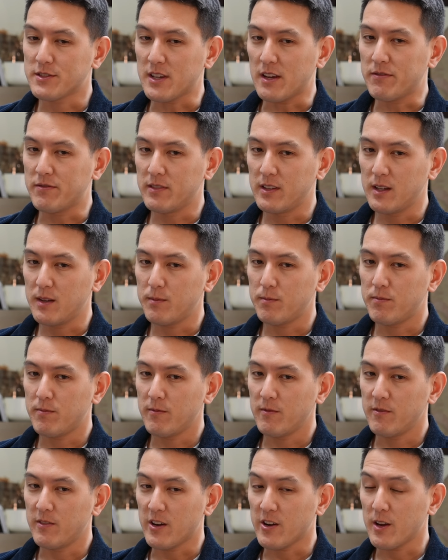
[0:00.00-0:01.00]
definitely
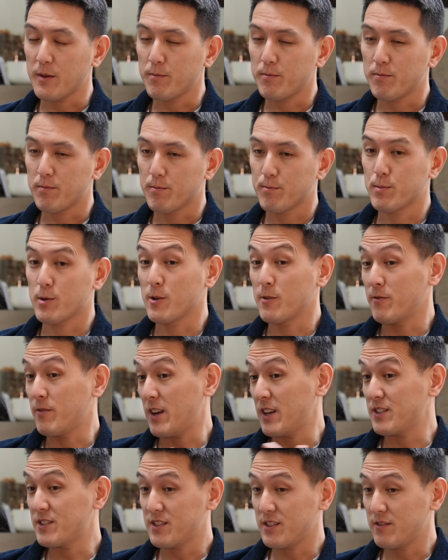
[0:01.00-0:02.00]
very
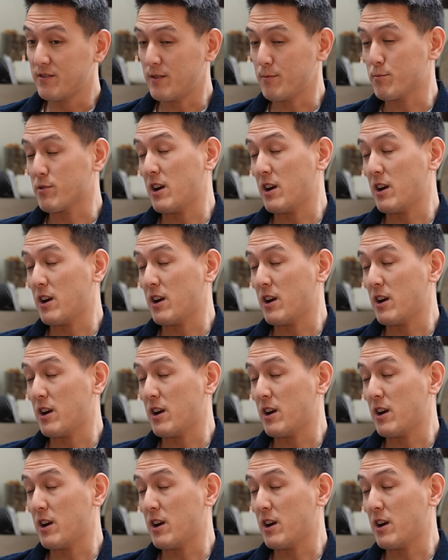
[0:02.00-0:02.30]
pervasive and